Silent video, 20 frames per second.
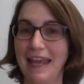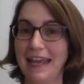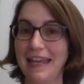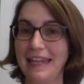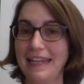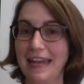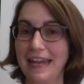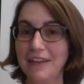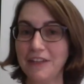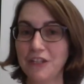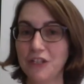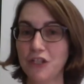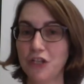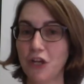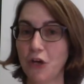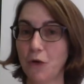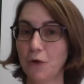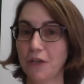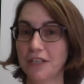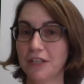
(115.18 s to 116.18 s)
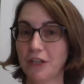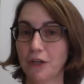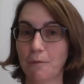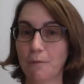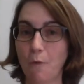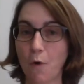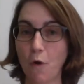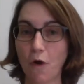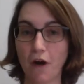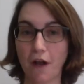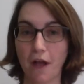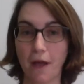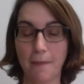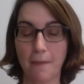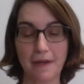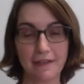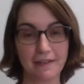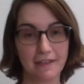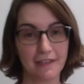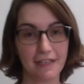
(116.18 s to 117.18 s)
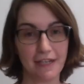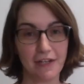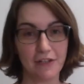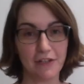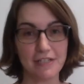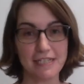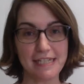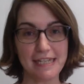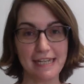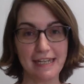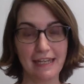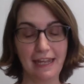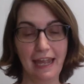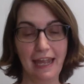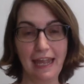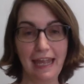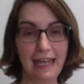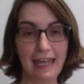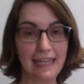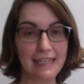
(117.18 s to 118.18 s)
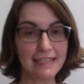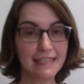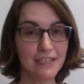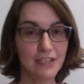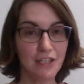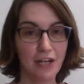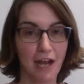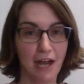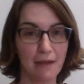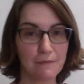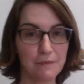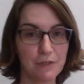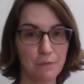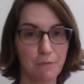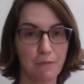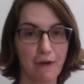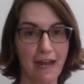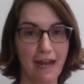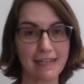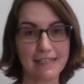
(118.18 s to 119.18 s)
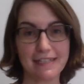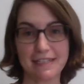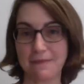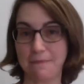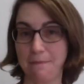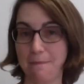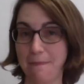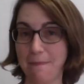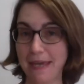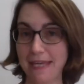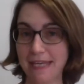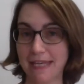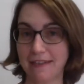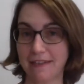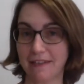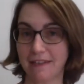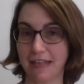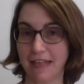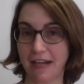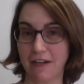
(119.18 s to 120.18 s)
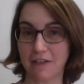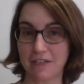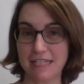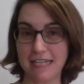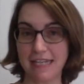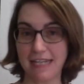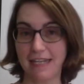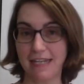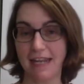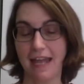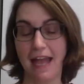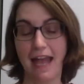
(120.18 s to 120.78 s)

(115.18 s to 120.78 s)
Now that you know a little more about the letter D, it's time to practice making the letter D.